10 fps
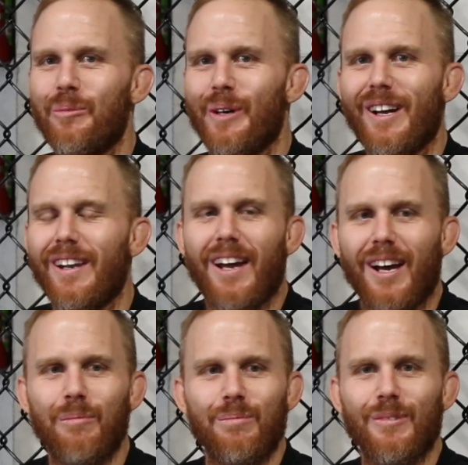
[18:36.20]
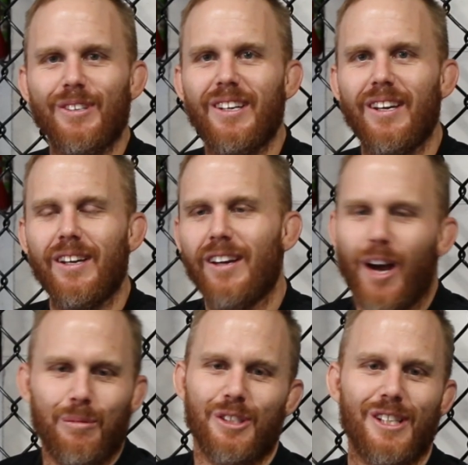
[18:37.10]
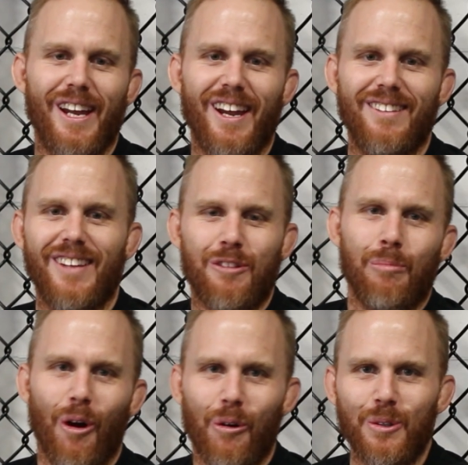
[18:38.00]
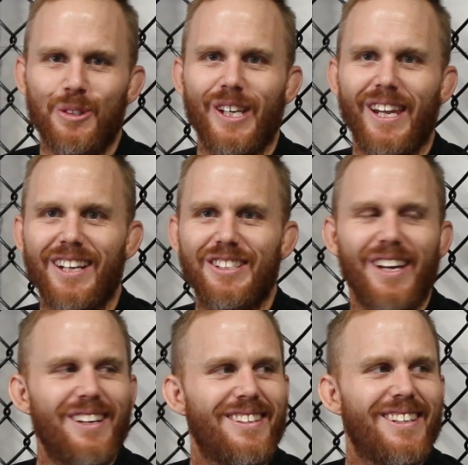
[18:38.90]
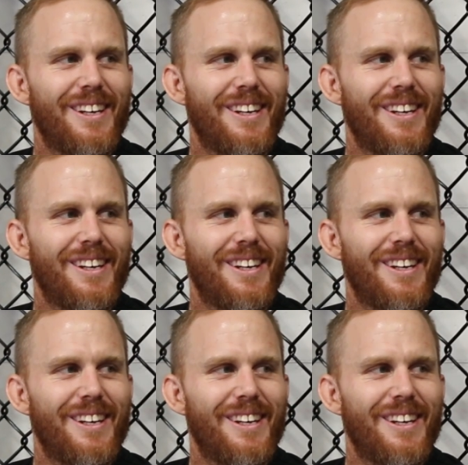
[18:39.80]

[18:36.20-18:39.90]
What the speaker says: But no, I'm just glad. That's my royalty that Jay